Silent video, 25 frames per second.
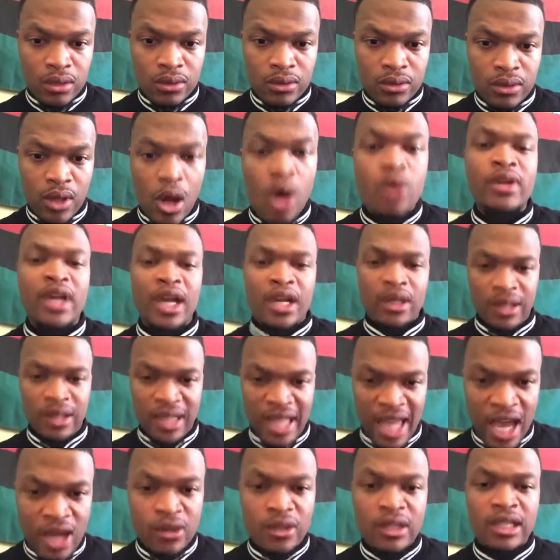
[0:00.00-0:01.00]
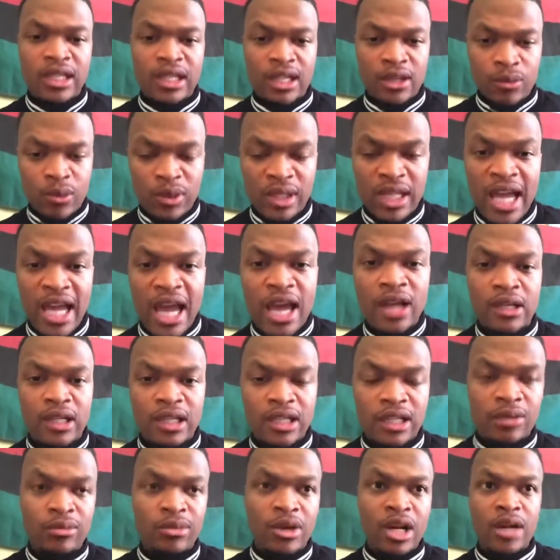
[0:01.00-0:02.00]
Okay, loud and clear. We loud and clear,
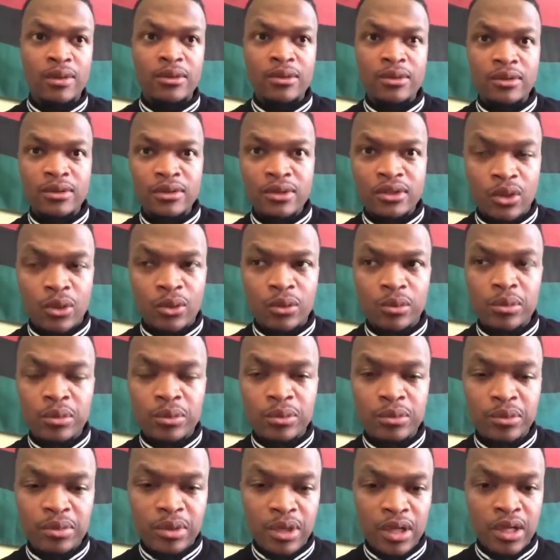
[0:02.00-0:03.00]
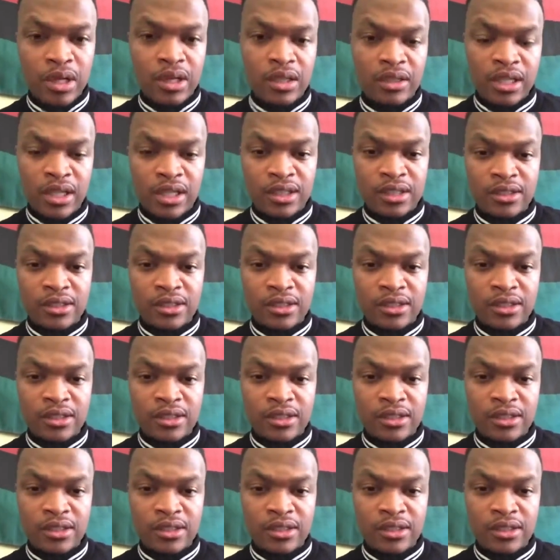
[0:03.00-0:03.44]
Baba. So, yes.